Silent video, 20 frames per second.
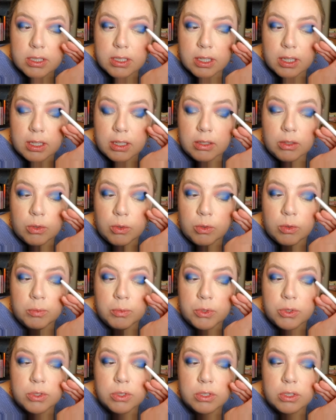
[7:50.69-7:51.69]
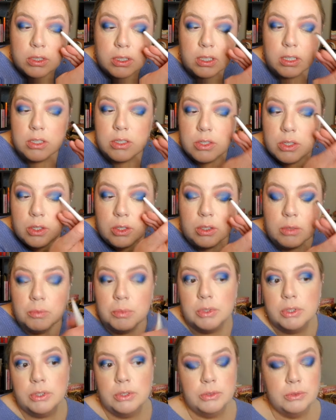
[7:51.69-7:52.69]
to kind of almost look like a dark
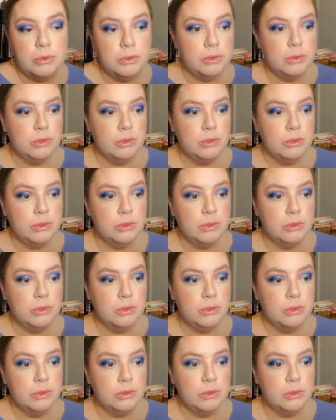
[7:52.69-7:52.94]
blue.